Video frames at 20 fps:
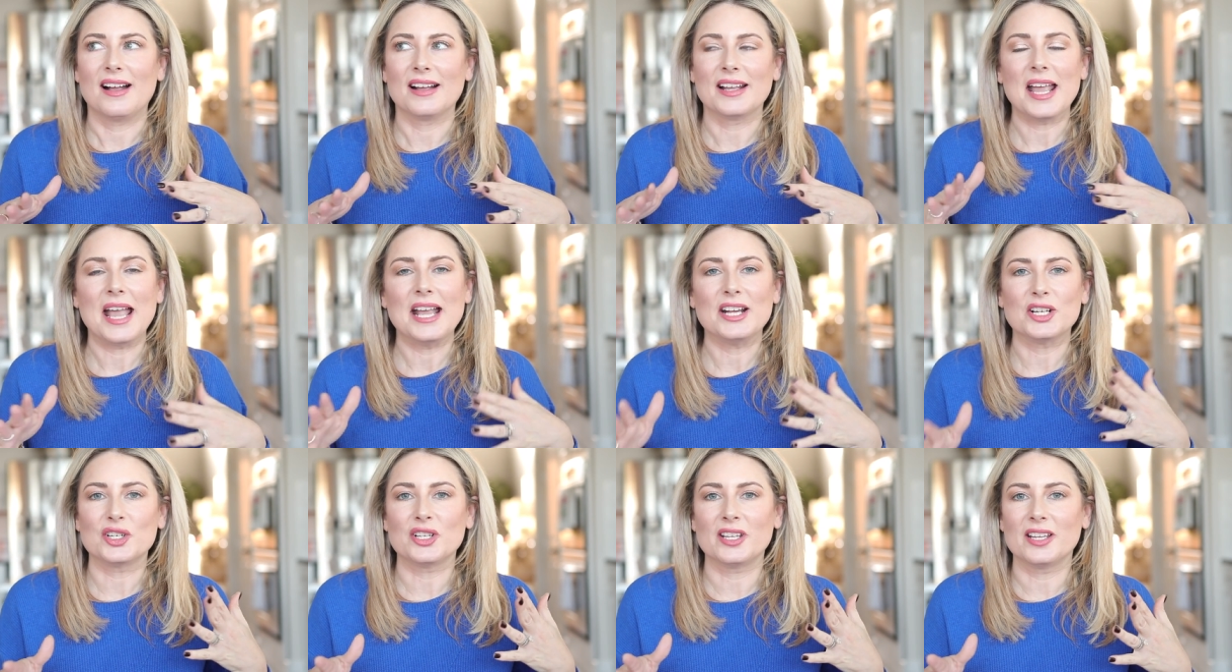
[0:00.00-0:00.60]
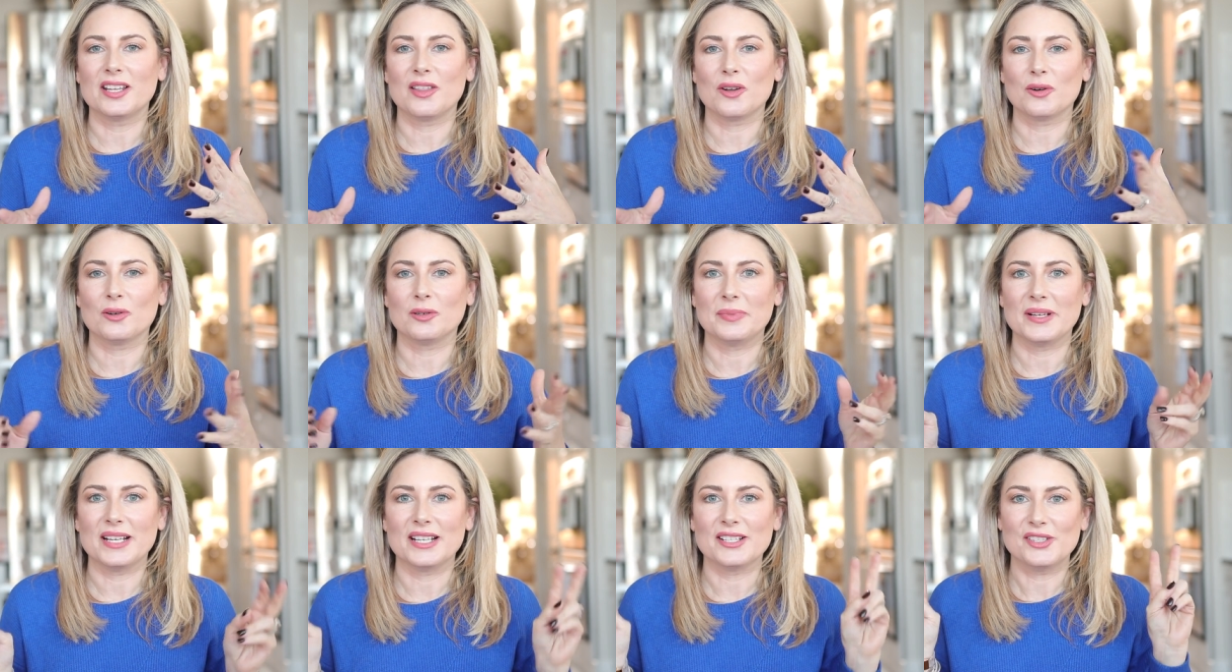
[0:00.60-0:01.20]
Occasionally there
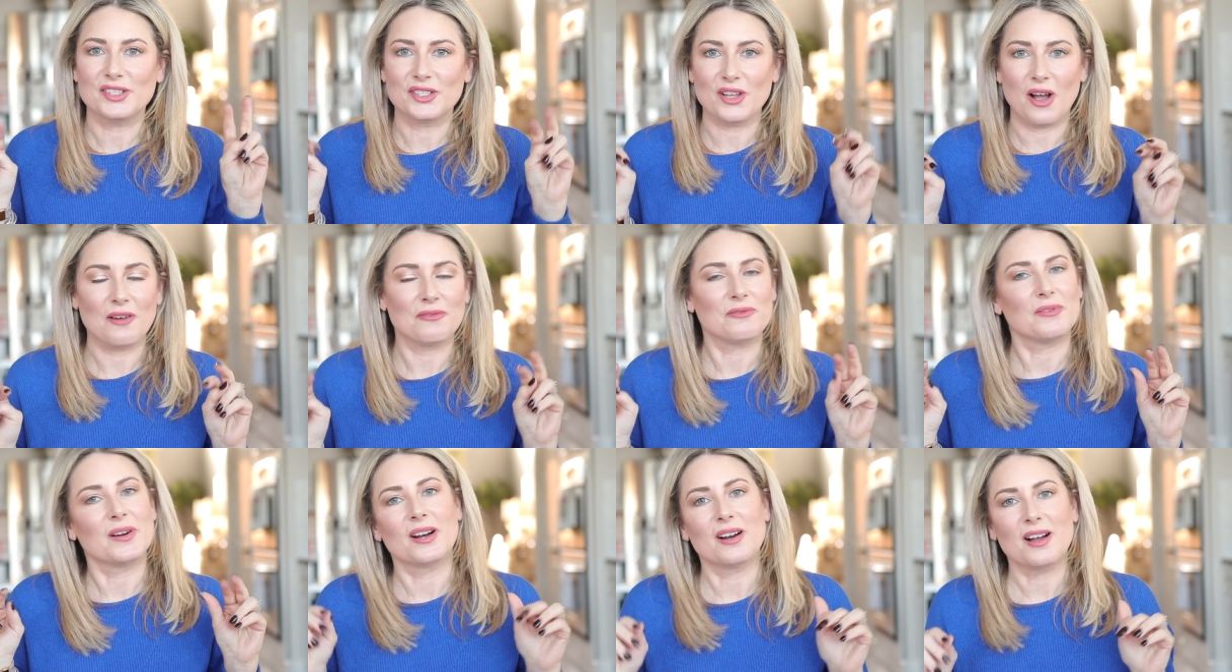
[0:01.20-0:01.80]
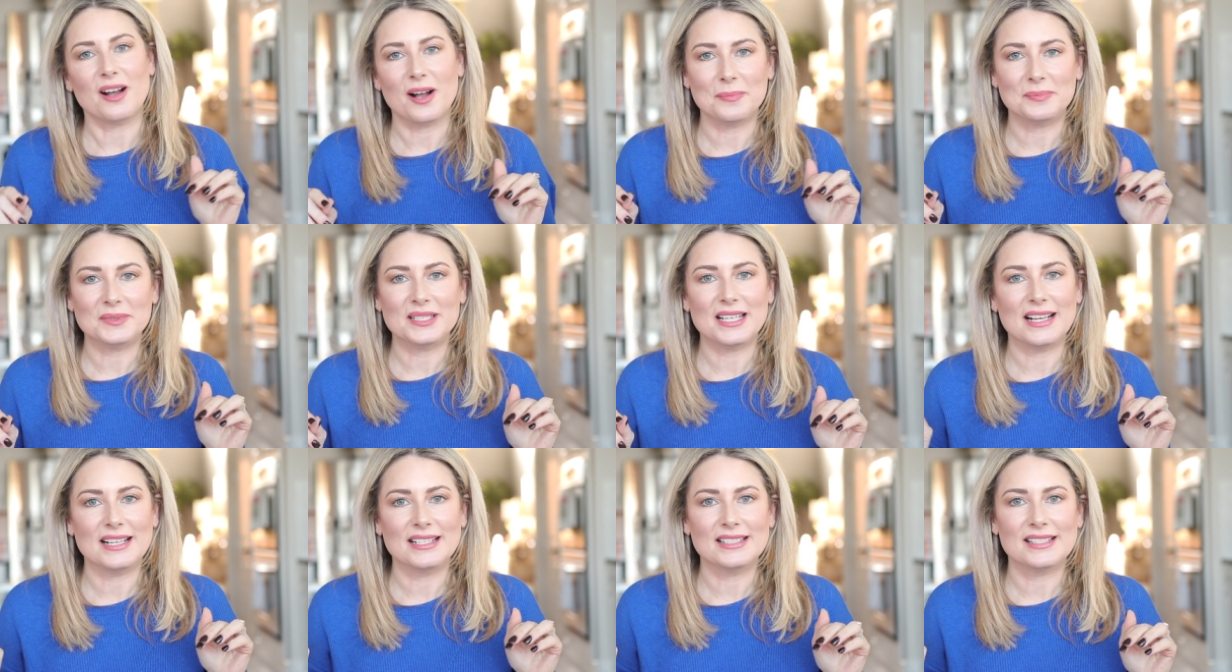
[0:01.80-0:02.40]
will be software
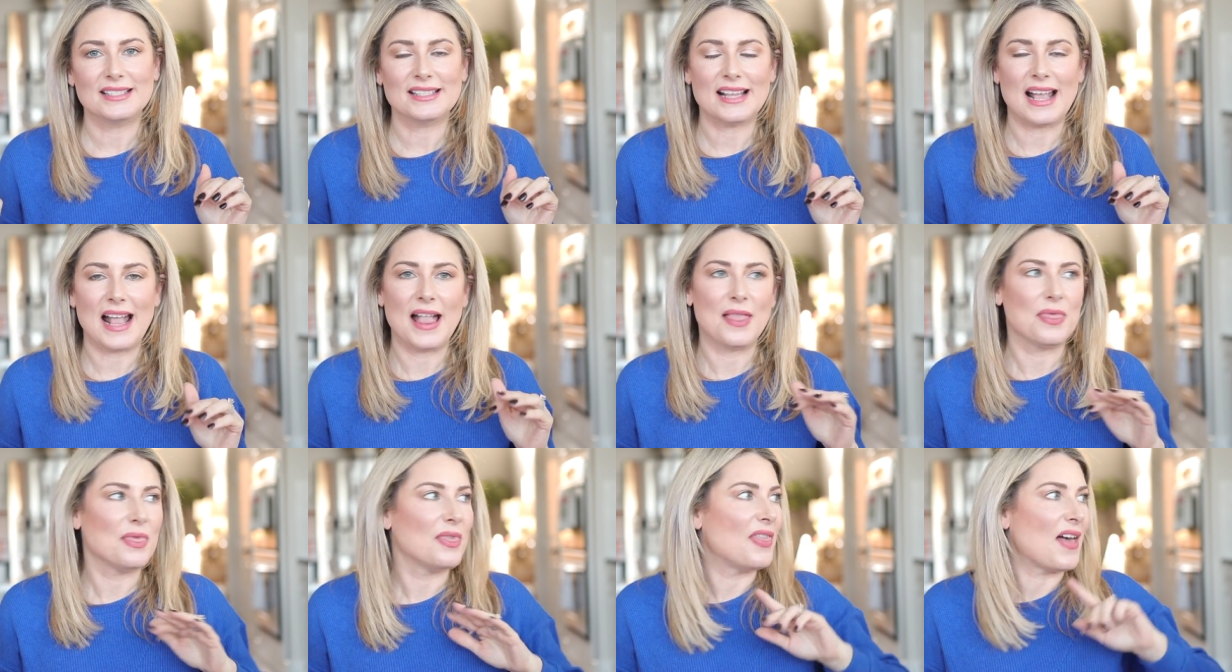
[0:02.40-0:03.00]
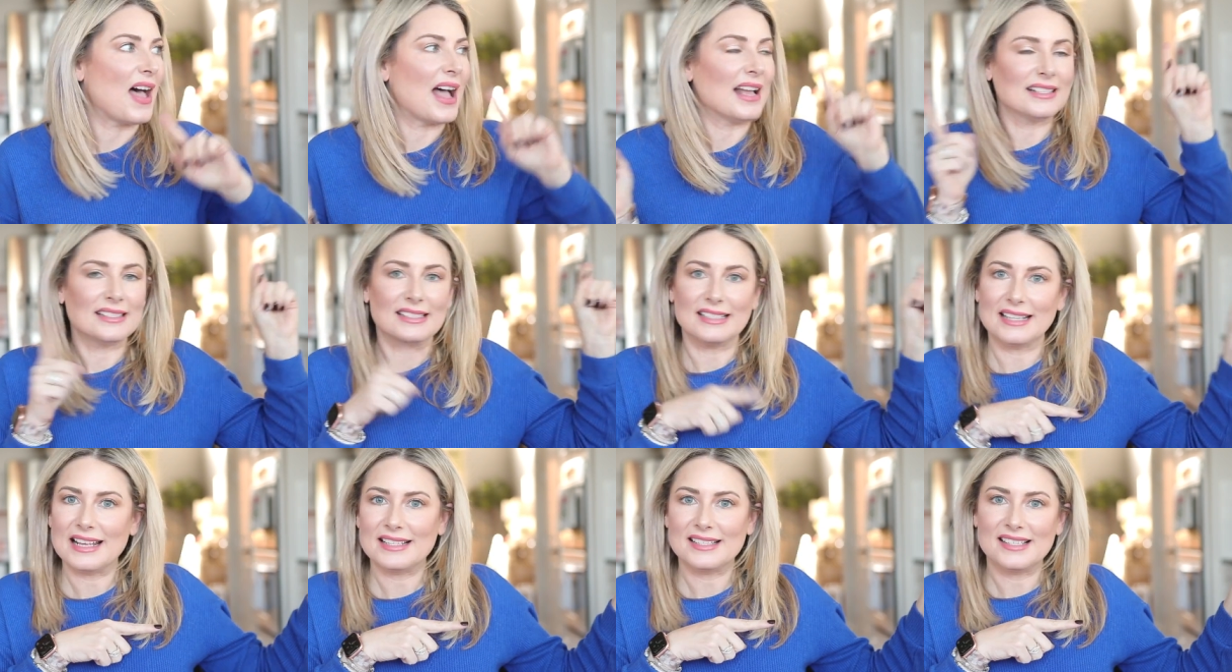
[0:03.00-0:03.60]
updates and that
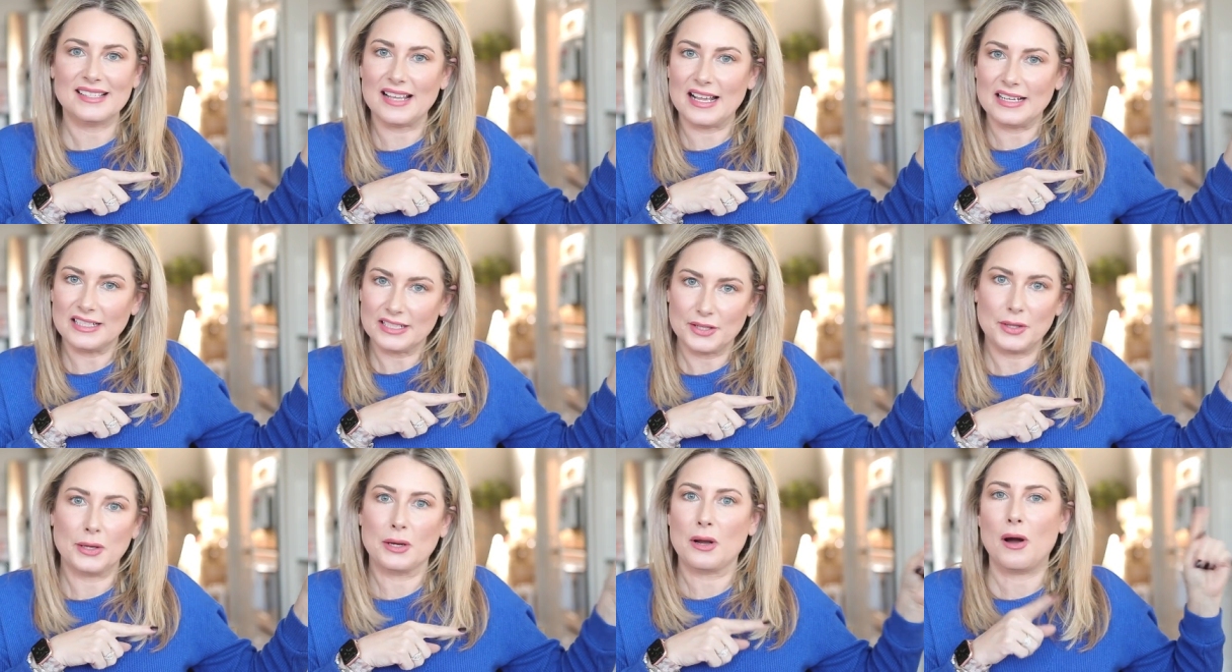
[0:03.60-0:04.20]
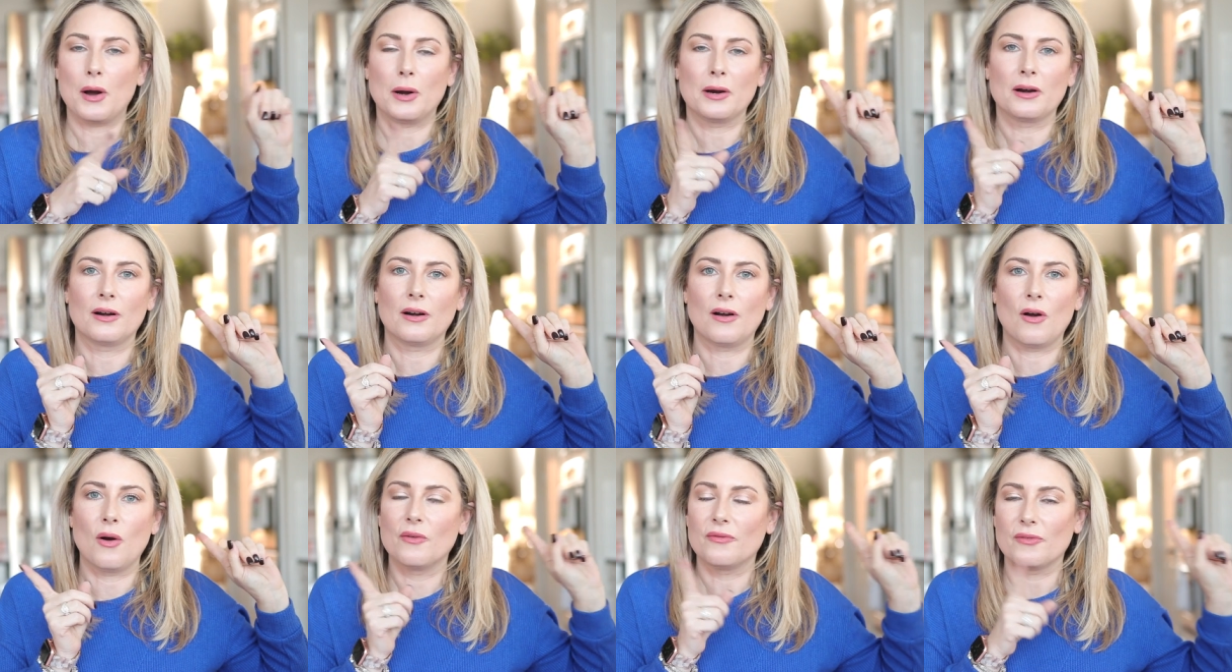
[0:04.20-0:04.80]
gets sent to the
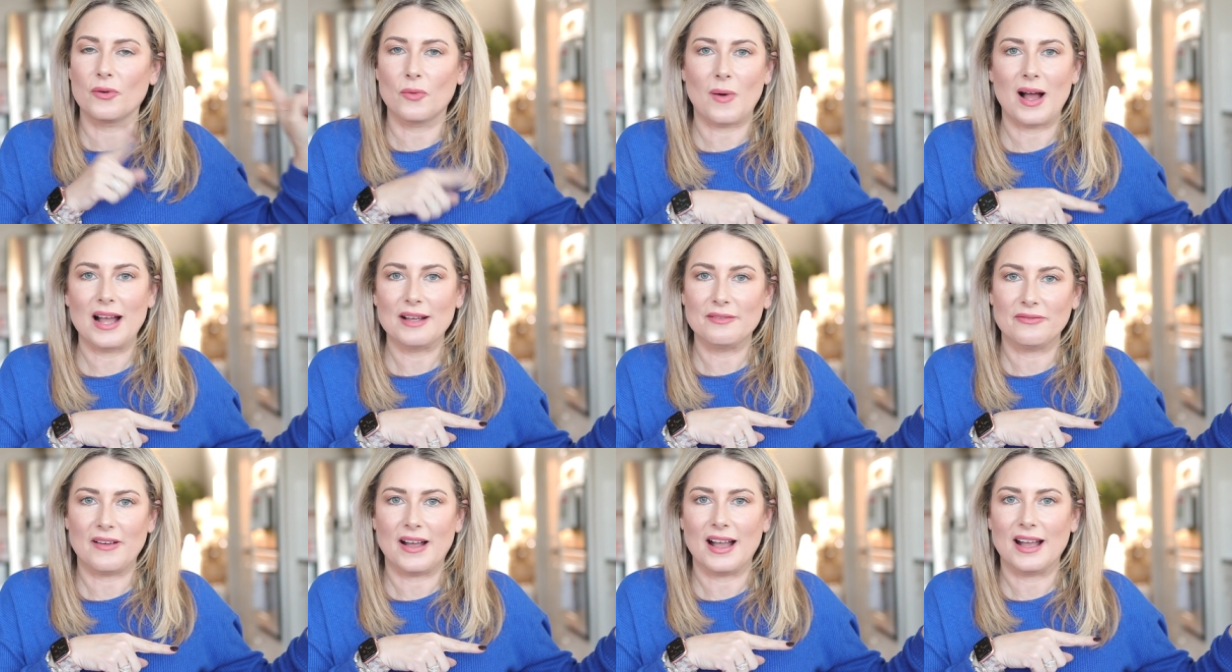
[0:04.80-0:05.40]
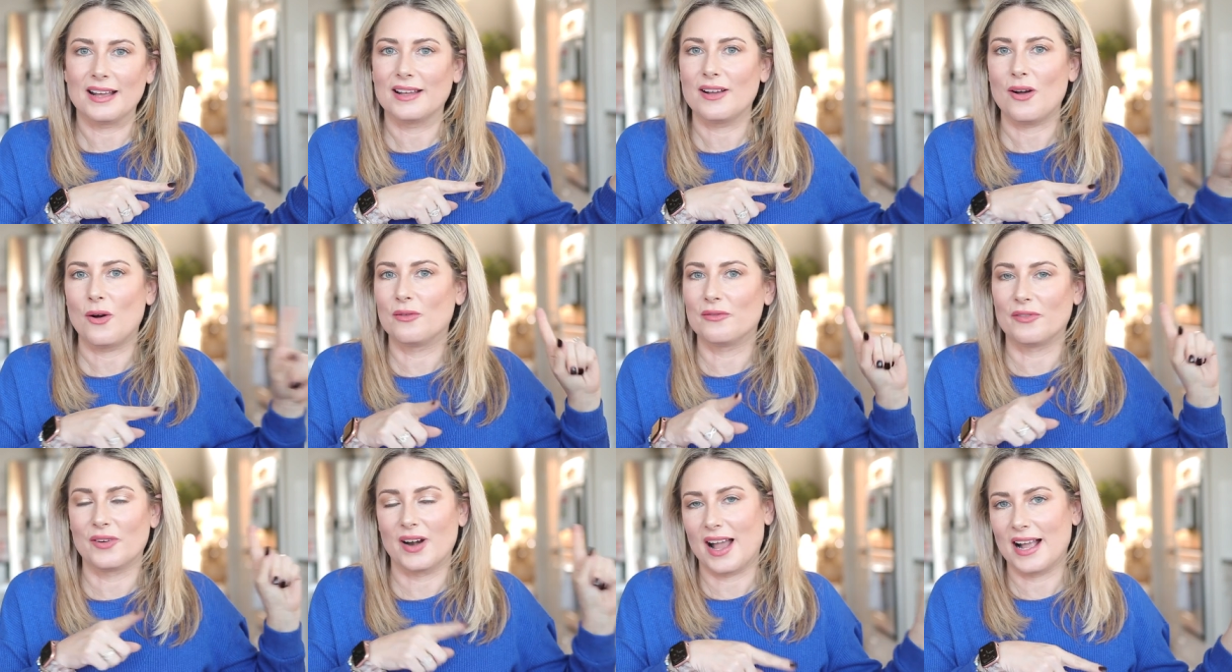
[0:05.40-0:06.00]
car over Wi-Fi
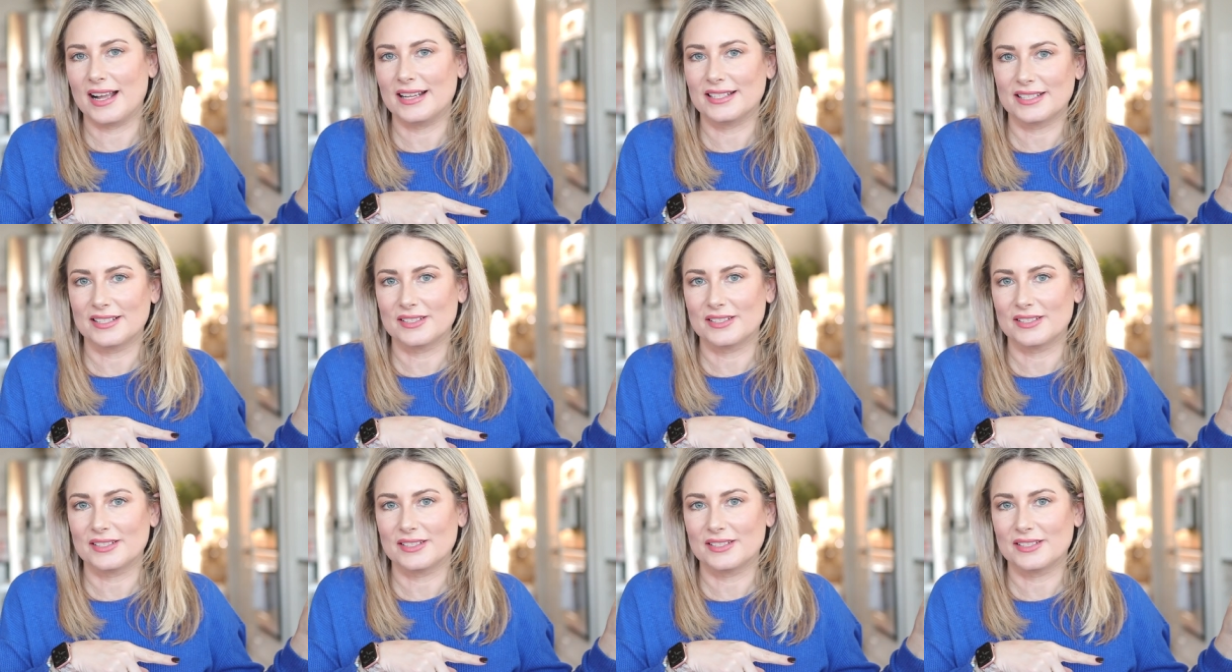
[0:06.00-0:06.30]
overnight.